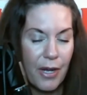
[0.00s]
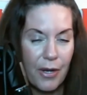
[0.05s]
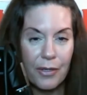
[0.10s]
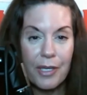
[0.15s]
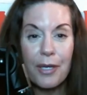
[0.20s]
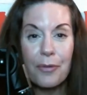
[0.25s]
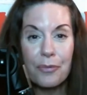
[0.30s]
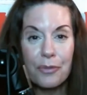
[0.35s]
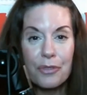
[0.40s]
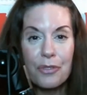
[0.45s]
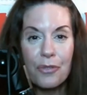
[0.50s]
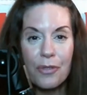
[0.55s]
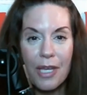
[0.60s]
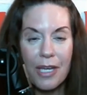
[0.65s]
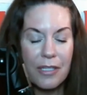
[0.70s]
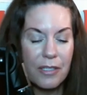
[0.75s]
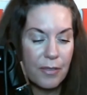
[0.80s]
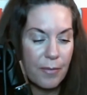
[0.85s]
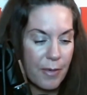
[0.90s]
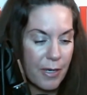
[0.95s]
Okay, we'll do
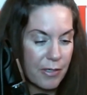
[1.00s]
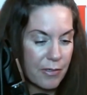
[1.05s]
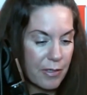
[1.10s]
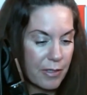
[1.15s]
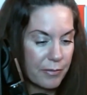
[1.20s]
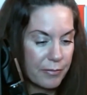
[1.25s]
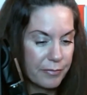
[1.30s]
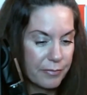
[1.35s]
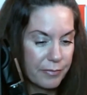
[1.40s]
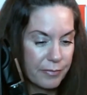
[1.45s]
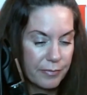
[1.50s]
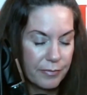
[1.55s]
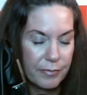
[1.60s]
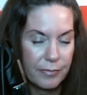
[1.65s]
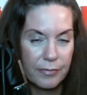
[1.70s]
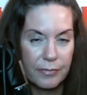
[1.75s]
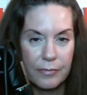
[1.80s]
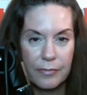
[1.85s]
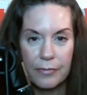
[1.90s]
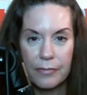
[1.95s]
that tomorrow. No,
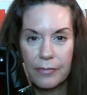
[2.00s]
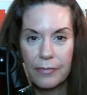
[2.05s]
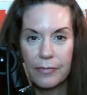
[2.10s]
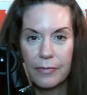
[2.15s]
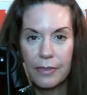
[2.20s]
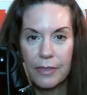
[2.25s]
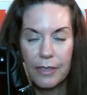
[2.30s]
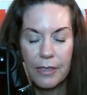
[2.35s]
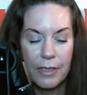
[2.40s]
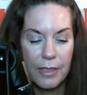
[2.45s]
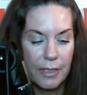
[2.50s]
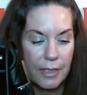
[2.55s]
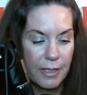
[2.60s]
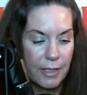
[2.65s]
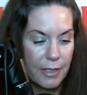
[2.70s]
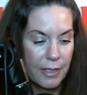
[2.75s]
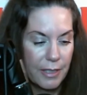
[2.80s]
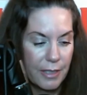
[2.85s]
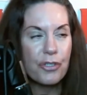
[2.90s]
no, no, no, no. It's fine.